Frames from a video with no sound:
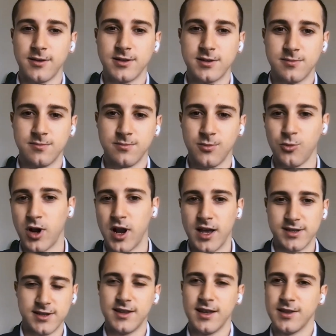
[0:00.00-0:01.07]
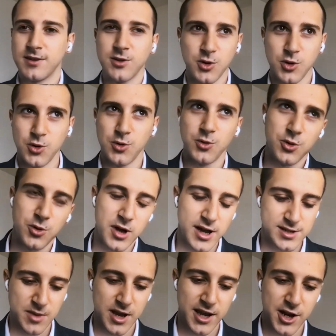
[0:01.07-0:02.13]
It's one asset that you
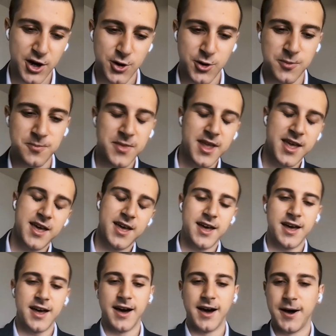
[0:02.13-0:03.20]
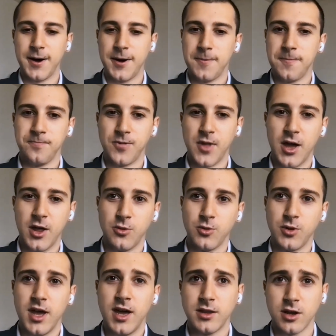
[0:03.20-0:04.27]
guys may know. And
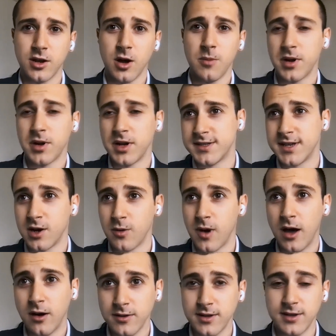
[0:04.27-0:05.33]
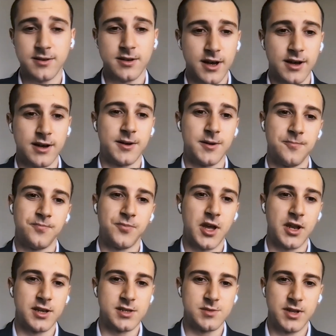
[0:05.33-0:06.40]
yeah, the company is still around.
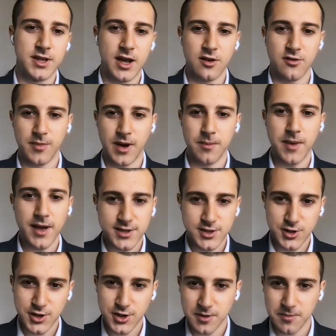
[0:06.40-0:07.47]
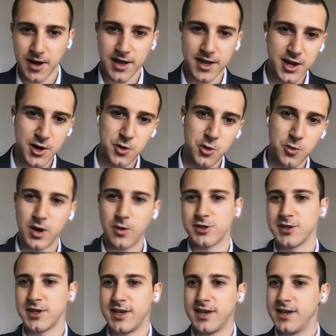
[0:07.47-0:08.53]
And he's been kind of my mentor and my hero when I was
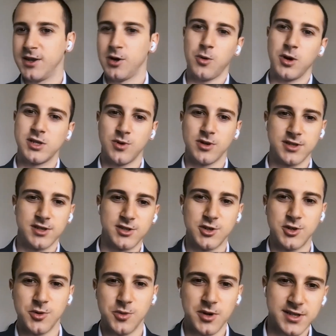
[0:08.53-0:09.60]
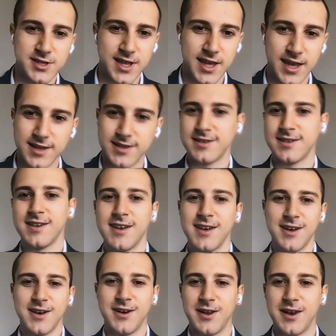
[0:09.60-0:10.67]
a kid. I always wanted to do real estate,
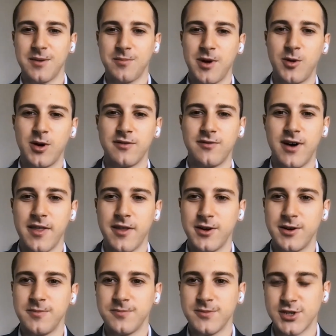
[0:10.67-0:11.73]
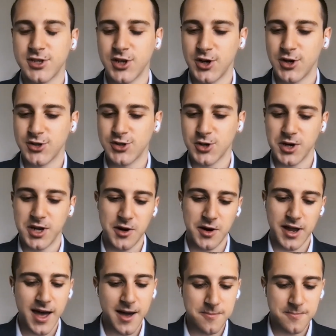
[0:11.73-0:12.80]
like my grandfather. So here
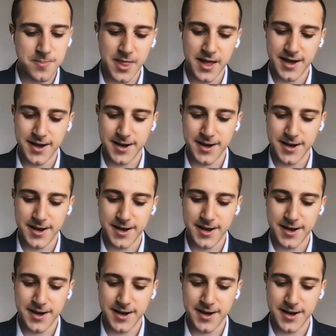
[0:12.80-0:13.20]
I am.